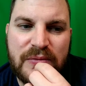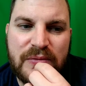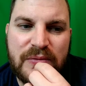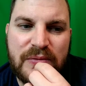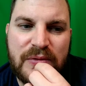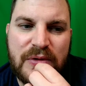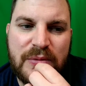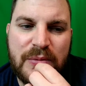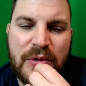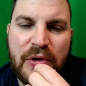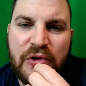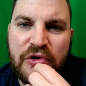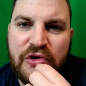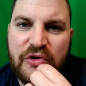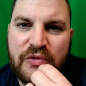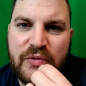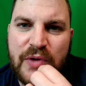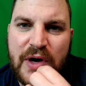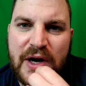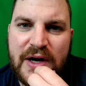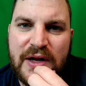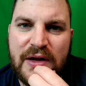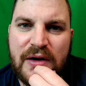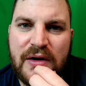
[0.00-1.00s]
emotion
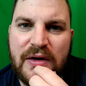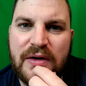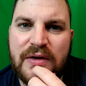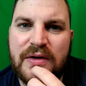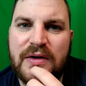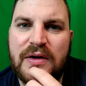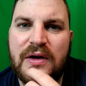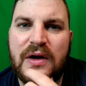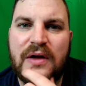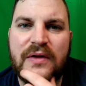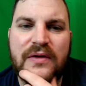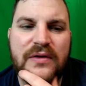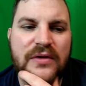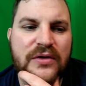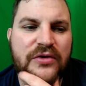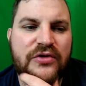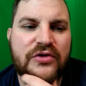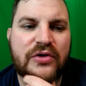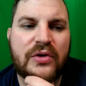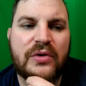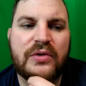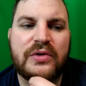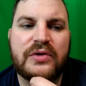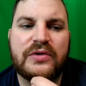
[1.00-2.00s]
riding on their
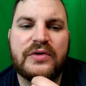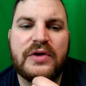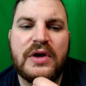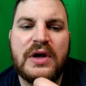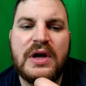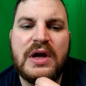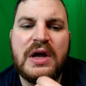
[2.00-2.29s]
shoulders.